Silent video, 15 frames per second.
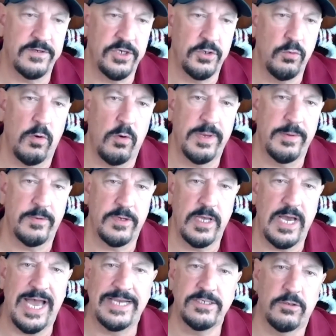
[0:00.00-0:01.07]
You won't be able to,
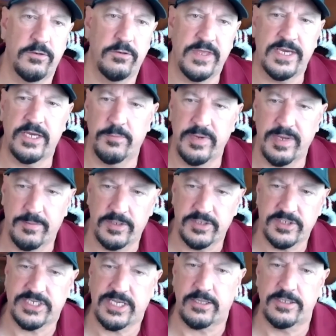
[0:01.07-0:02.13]
I don't think you'll be able to
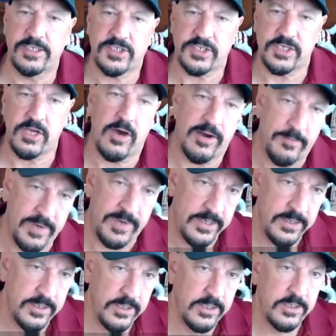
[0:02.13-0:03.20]
sell it in this economy.
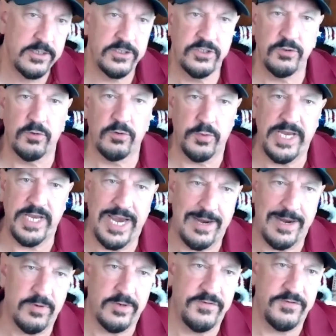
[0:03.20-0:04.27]
To a
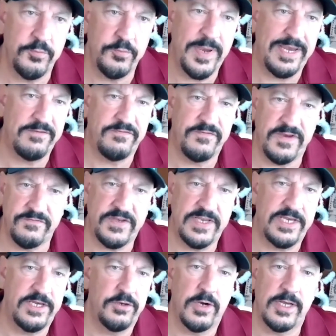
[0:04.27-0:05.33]
rehabber, if you pay fifty,
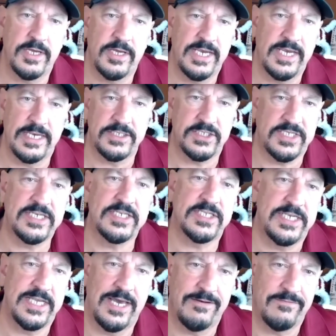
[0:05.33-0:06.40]
you're not going to get
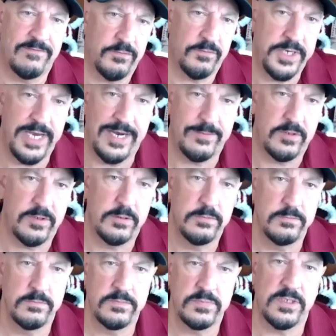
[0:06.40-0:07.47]
sixty out of a rehabber.
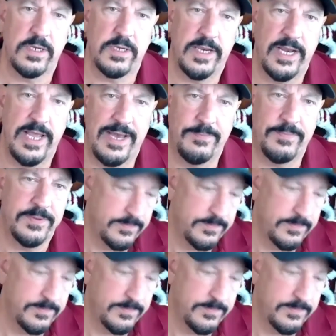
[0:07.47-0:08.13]
It's not going to happen.